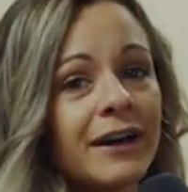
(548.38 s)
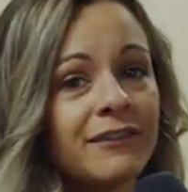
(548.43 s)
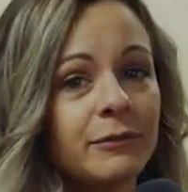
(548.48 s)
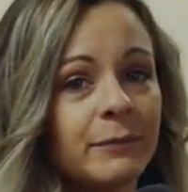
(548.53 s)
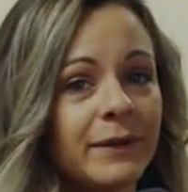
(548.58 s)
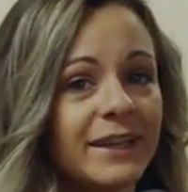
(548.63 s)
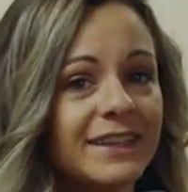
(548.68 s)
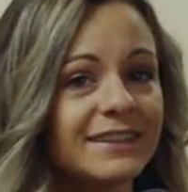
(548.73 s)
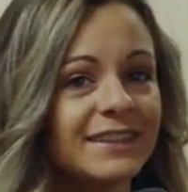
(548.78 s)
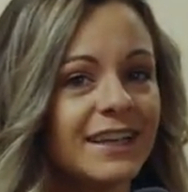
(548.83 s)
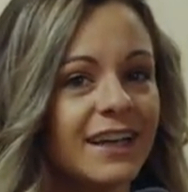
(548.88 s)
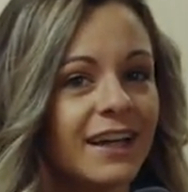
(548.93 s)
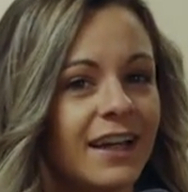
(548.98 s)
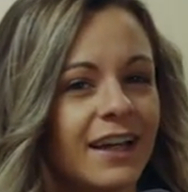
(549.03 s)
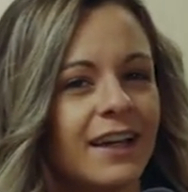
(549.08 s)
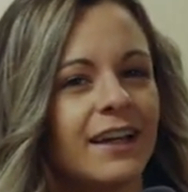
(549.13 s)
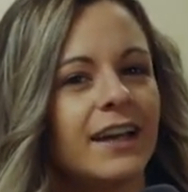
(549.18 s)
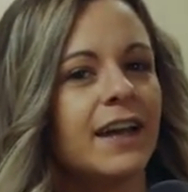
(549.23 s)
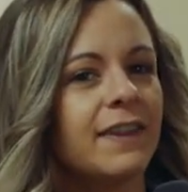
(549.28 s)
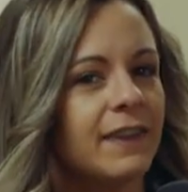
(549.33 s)
Government.
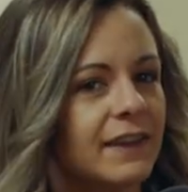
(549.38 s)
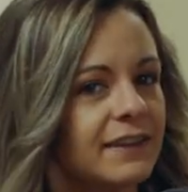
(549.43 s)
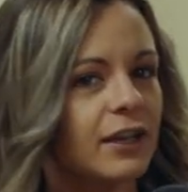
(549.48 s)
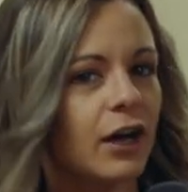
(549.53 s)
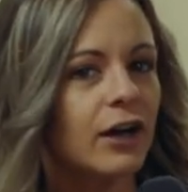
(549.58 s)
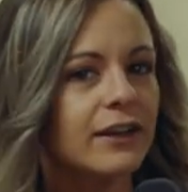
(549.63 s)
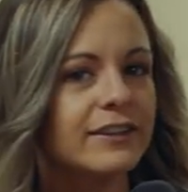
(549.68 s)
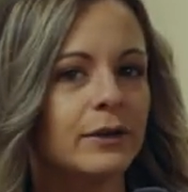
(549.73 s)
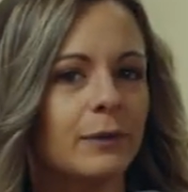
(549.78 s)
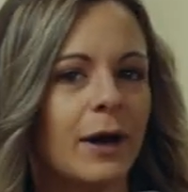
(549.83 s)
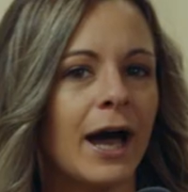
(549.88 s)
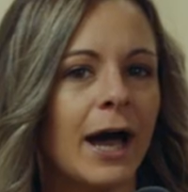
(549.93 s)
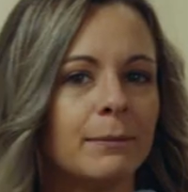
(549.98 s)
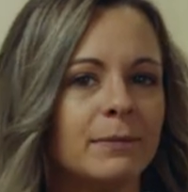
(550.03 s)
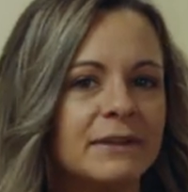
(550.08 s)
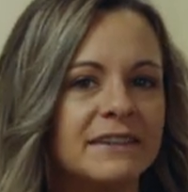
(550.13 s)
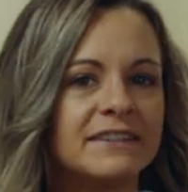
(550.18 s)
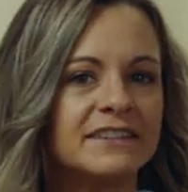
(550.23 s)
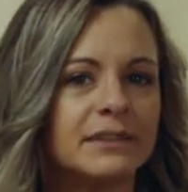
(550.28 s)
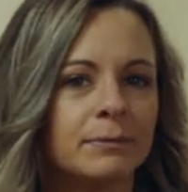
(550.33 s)
This also
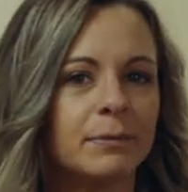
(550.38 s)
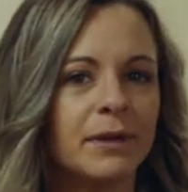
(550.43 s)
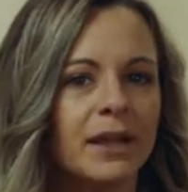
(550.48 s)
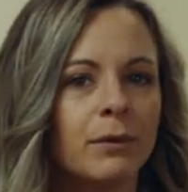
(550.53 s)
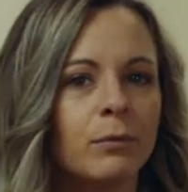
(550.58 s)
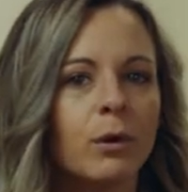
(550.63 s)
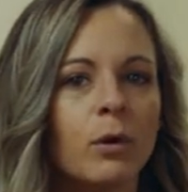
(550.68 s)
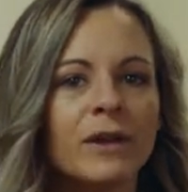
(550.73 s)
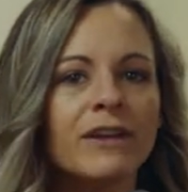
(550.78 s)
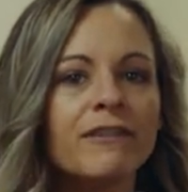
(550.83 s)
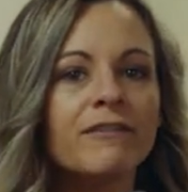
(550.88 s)
happens to be where